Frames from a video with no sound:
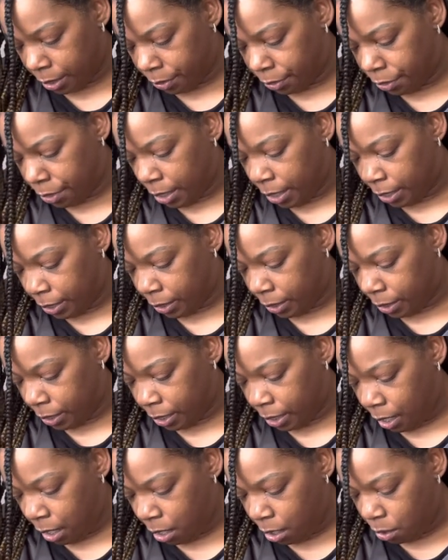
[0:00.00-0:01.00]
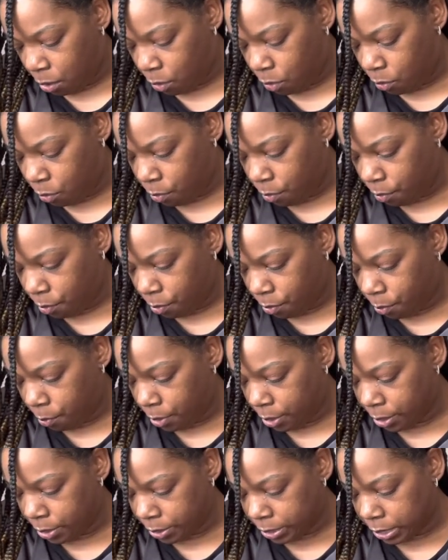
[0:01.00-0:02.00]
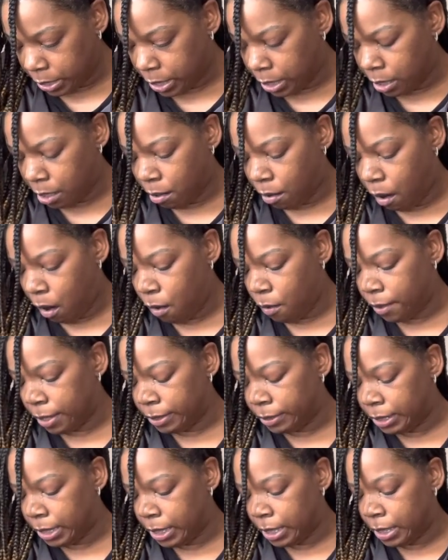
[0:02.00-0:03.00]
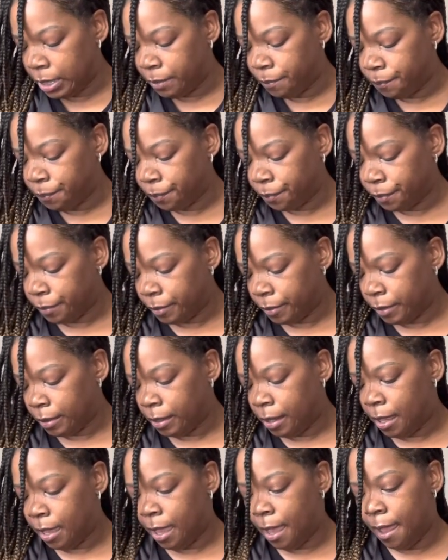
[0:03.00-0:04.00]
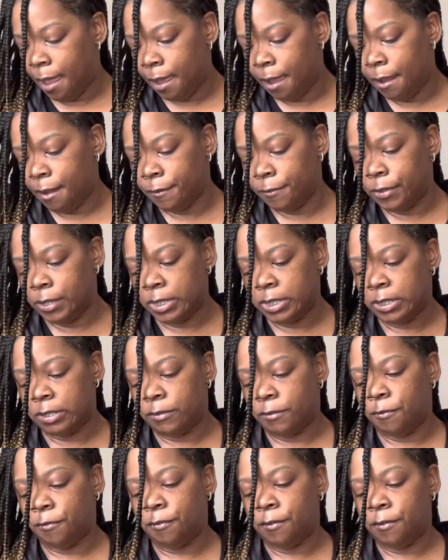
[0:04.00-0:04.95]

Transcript: that long. What else in here? Oh, and then I have this